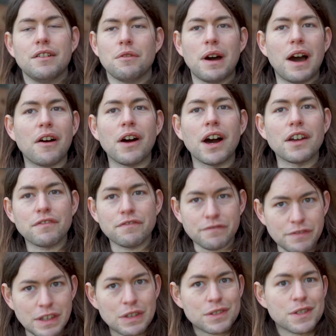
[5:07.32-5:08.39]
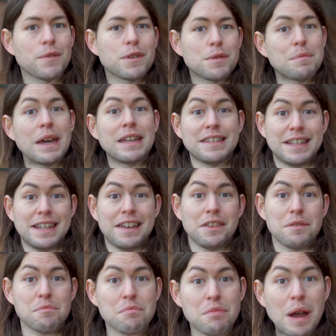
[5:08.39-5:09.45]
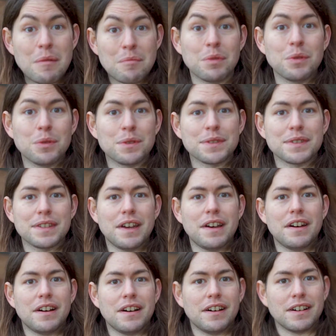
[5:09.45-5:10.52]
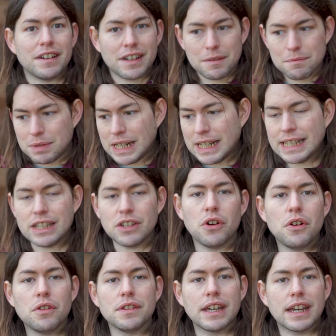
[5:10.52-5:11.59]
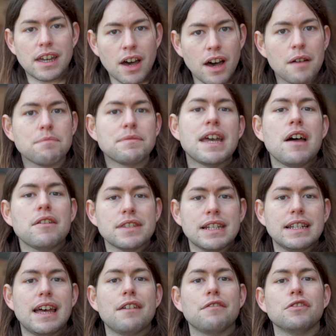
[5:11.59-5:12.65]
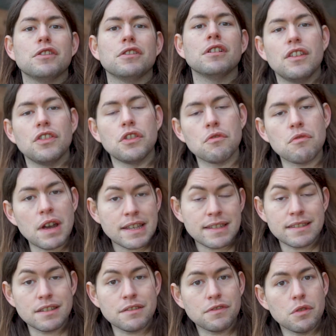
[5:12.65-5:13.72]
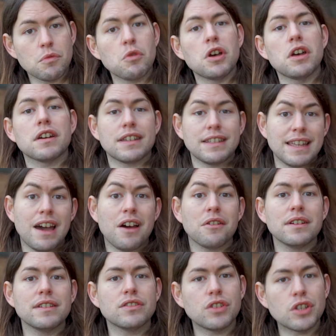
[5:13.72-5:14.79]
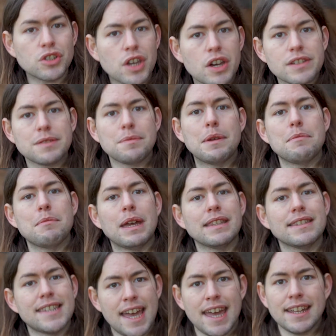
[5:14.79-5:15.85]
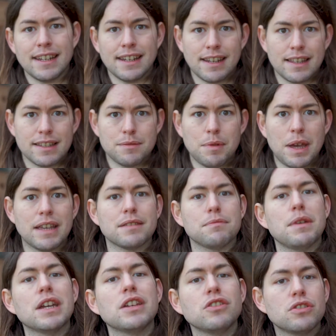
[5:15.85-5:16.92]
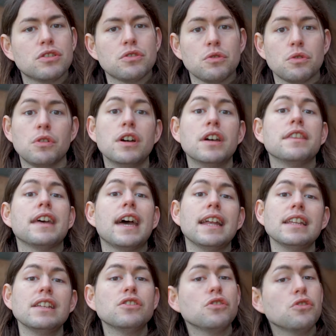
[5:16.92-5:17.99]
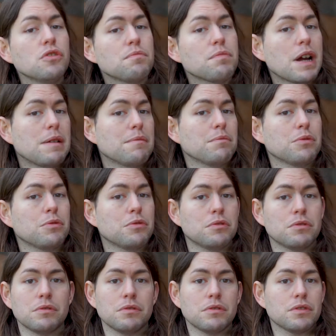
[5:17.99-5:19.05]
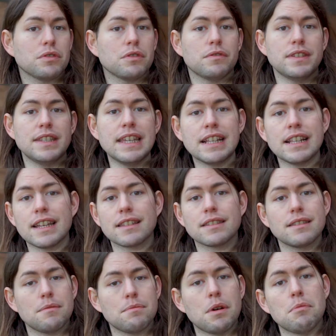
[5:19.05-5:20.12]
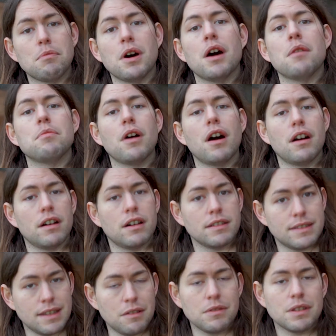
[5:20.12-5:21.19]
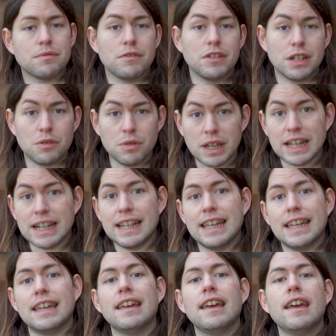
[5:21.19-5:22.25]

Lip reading: Wow, I feel so much better now. The brambles are completely gone, they're cut down to level. The rest of the work now is just going to be maintaining that space, making sure that any new bramble sort of seedlings that pop up are dealt with really quickly,